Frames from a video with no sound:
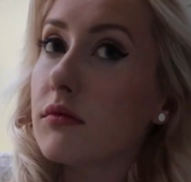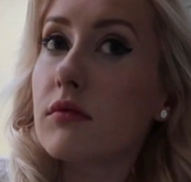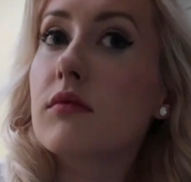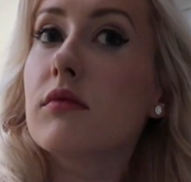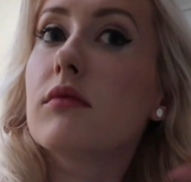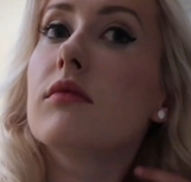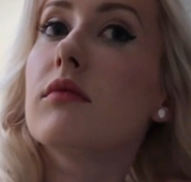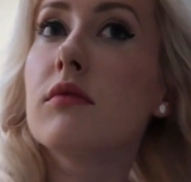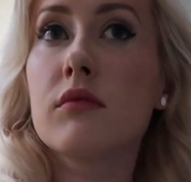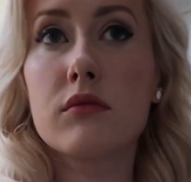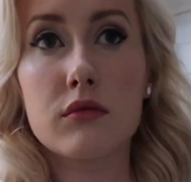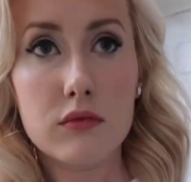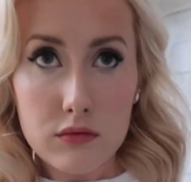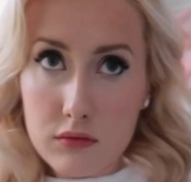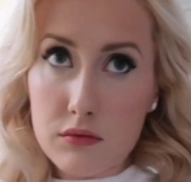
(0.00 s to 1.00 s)
it to
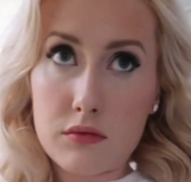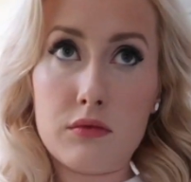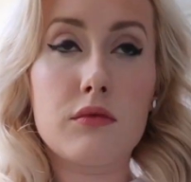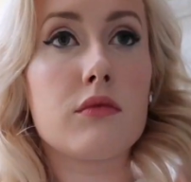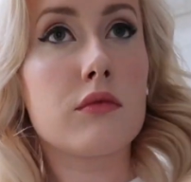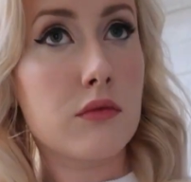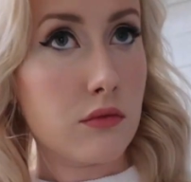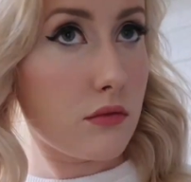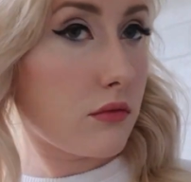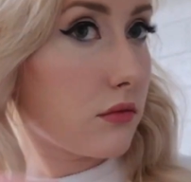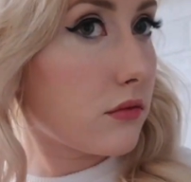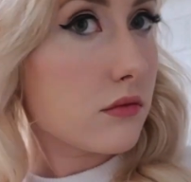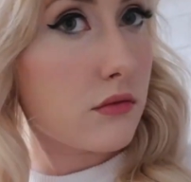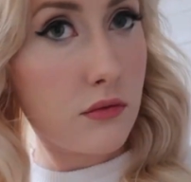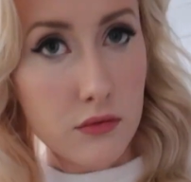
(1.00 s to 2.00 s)
stay smooth and
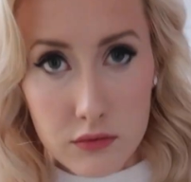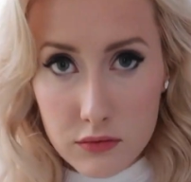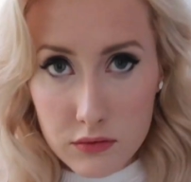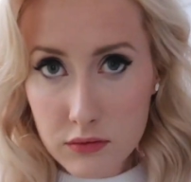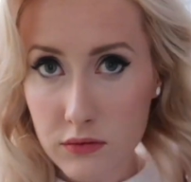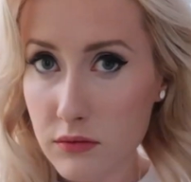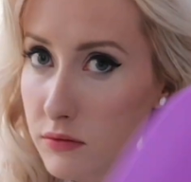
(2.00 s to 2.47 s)
silky.